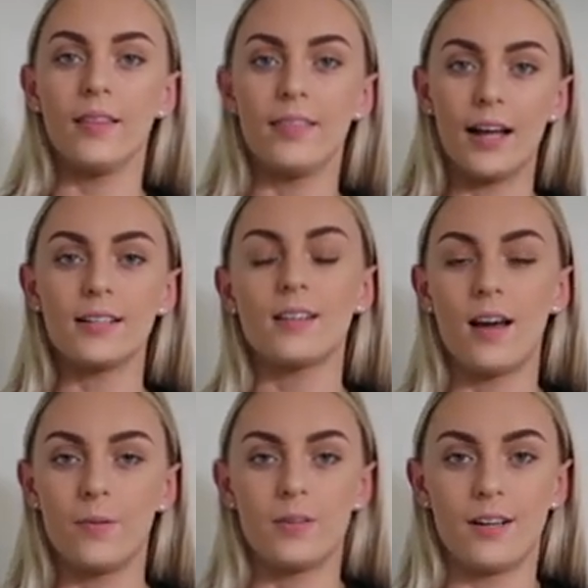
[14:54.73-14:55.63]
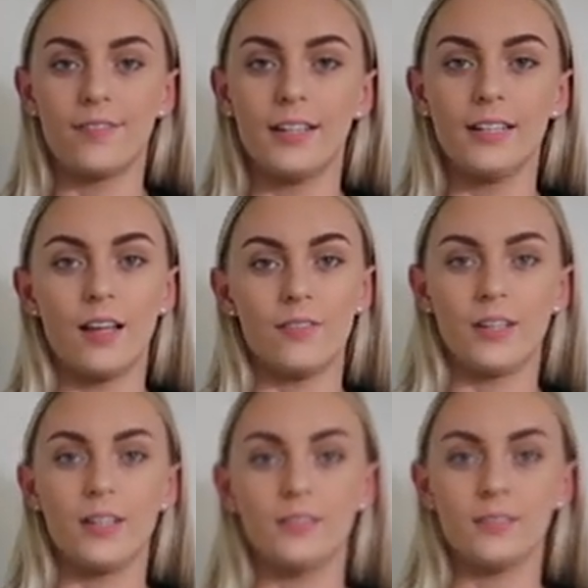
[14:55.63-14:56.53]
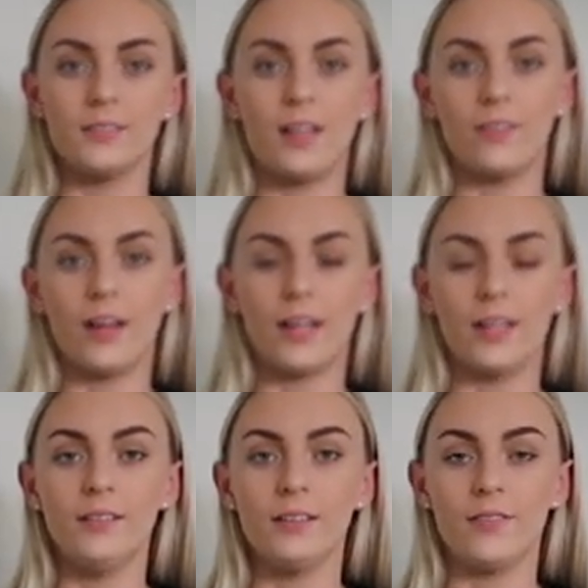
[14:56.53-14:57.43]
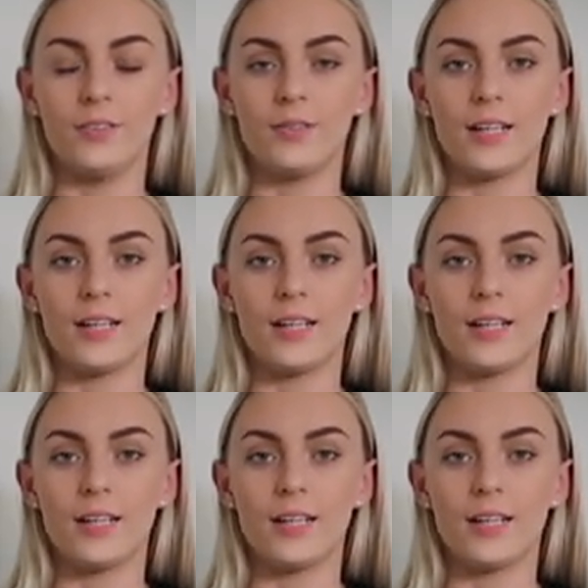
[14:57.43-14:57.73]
That's, I would definitely love it, I reckon, if it